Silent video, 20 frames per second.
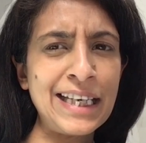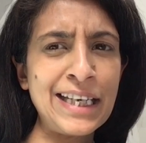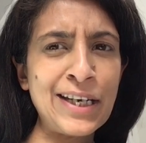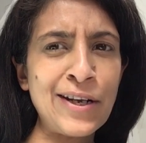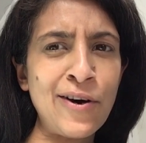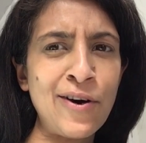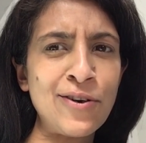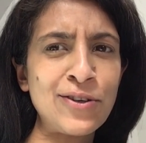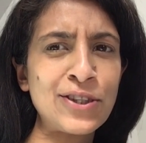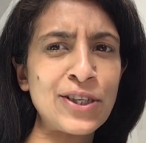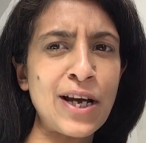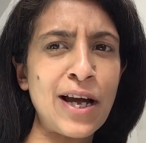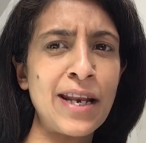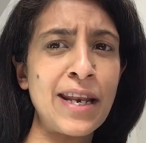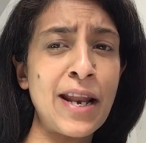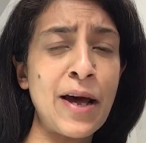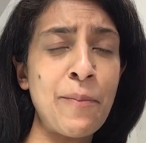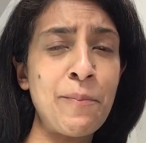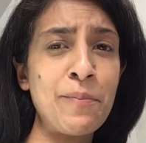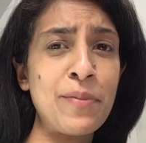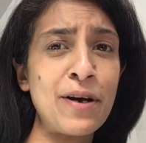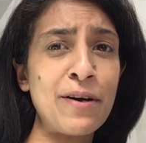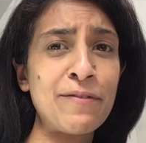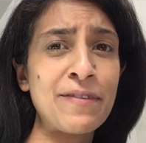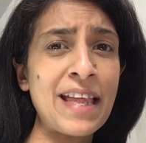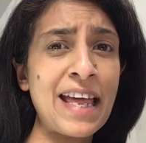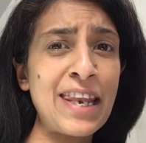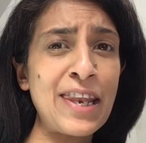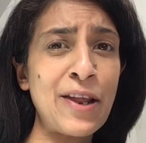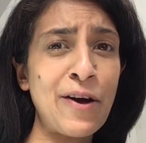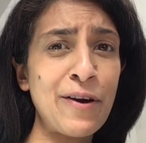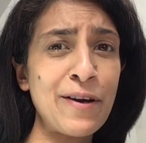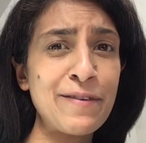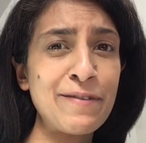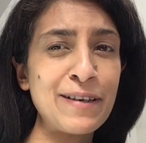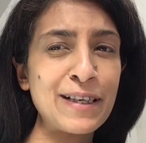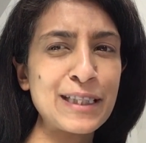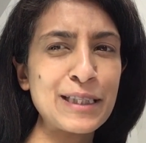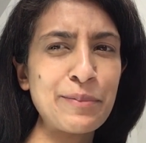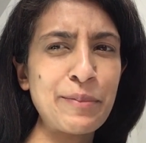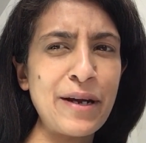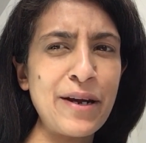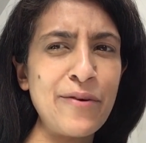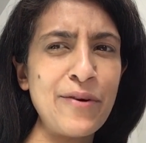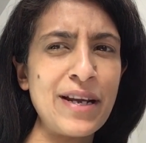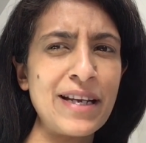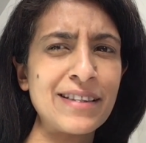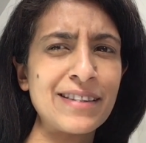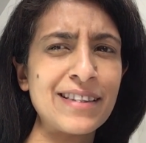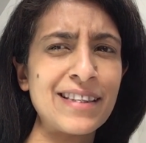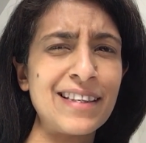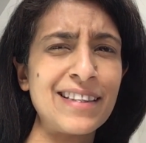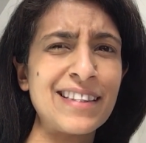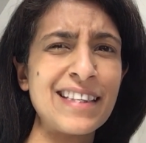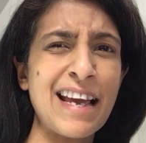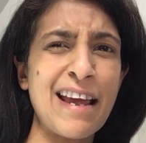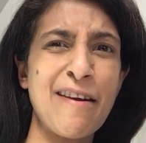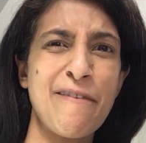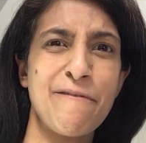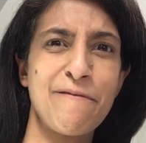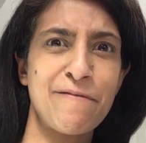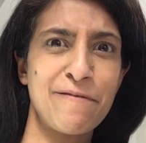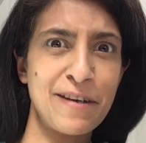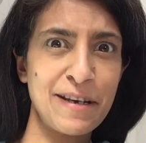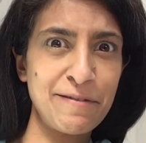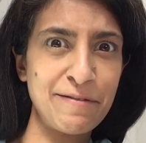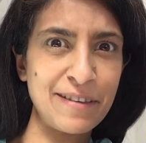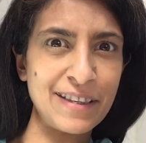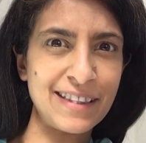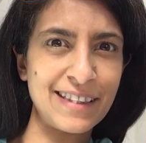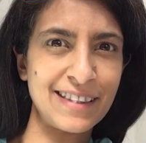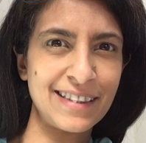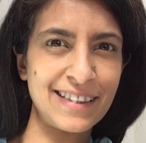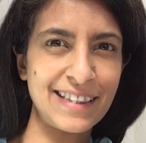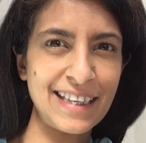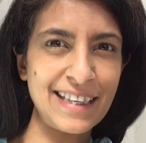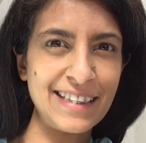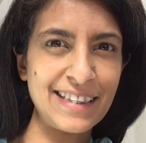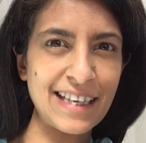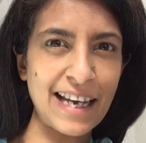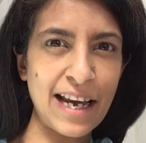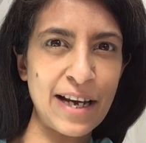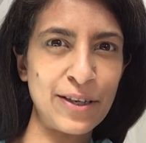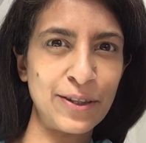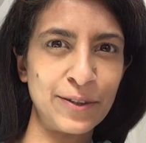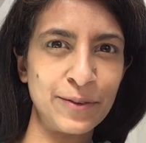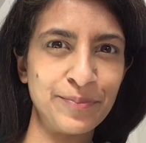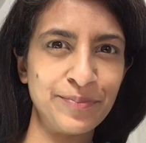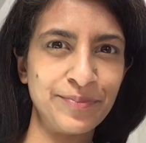large number of their life experiences in vivid detail.